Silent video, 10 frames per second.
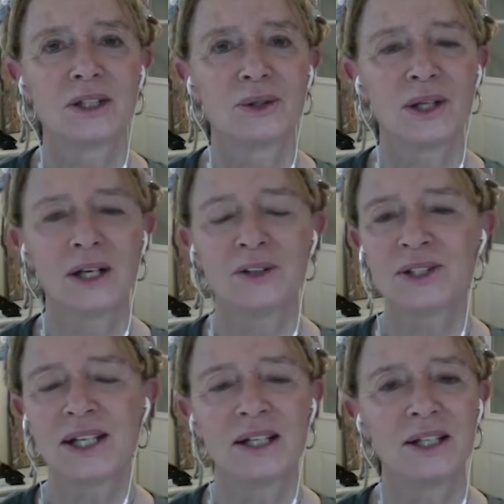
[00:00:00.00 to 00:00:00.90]
know, and I've
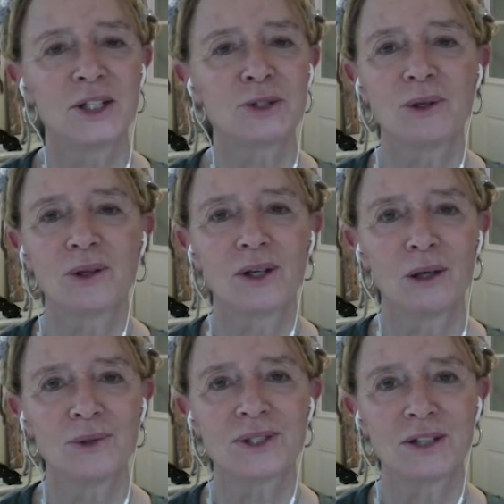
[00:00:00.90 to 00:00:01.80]
said in this book and
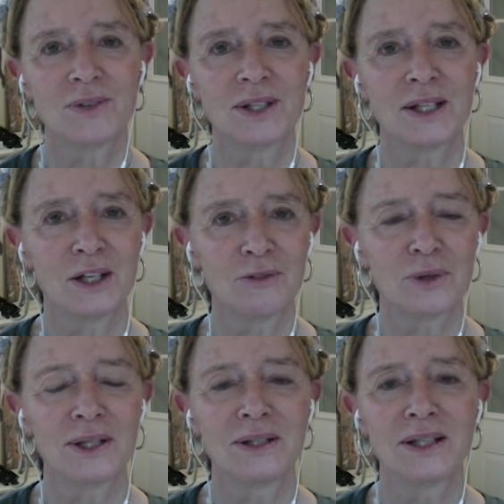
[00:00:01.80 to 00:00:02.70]
almost everything I've
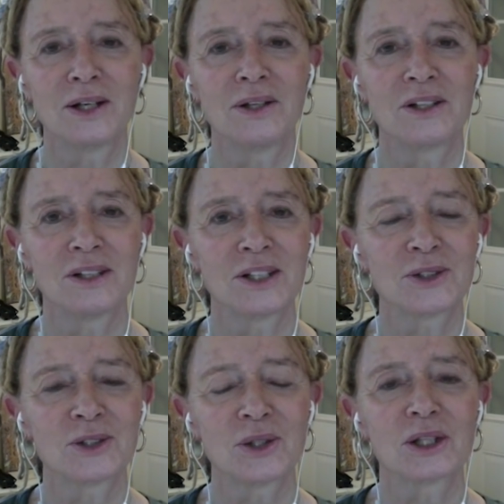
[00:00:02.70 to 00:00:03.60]
written that our
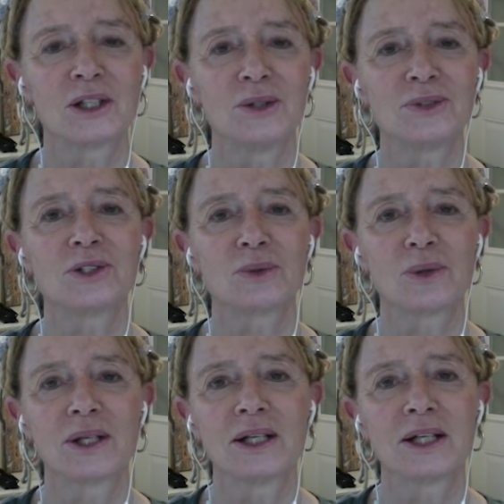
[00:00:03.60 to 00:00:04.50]
dogs are the closest we're
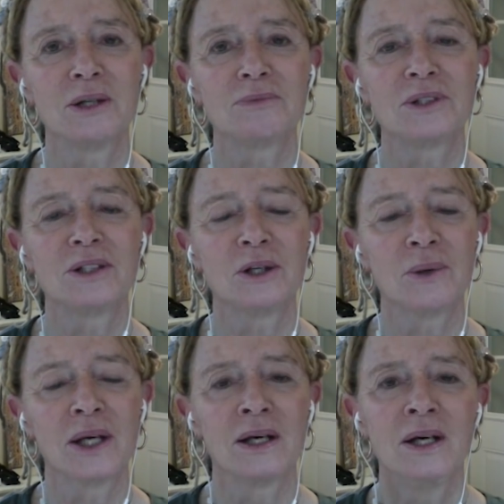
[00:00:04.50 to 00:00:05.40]
going to come to
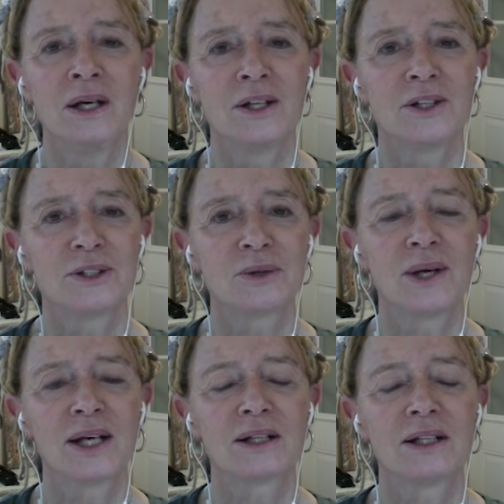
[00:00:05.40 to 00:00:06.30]
knowing the
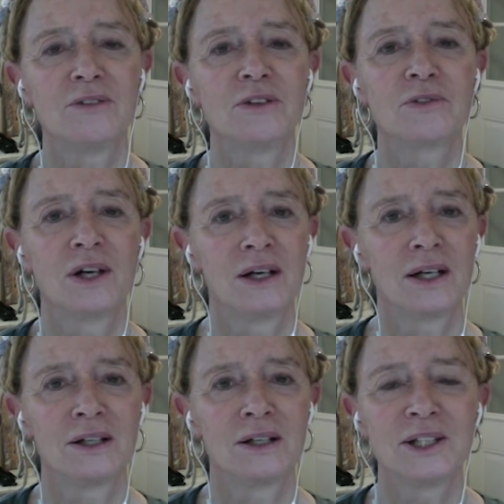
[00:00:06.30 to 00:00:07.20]
direct love of
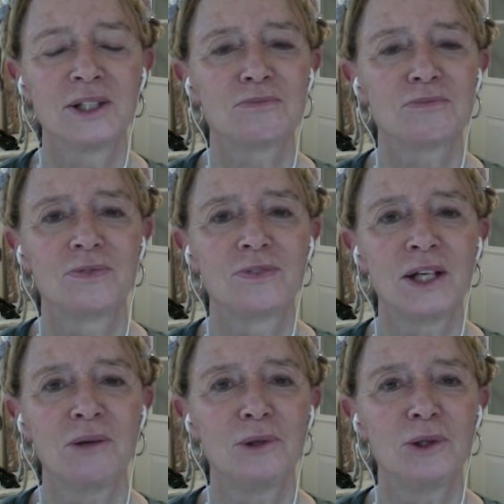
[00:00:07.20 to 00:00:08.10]
God on this
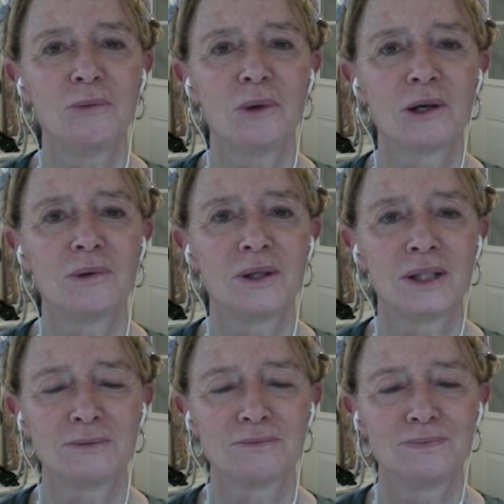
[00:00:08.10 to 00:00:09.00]
funny blue marble.
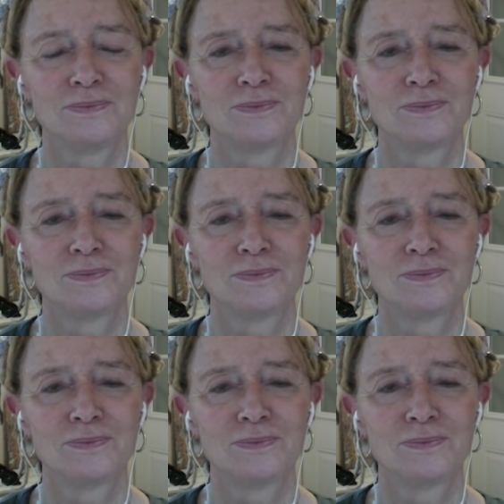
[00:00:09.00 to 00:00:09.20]
Mm.